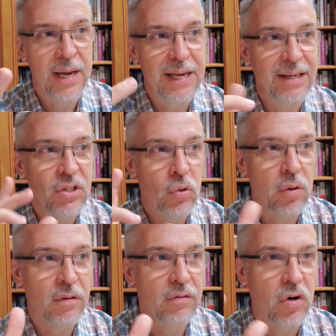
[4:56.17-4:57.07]
any
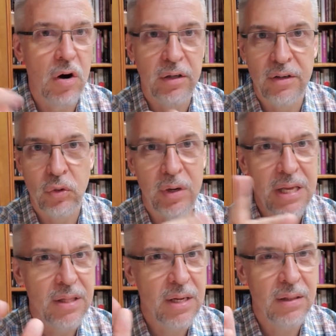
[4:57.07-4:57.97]
sort of darkness or
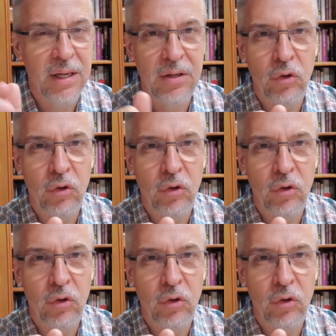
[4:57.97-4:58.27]
anything that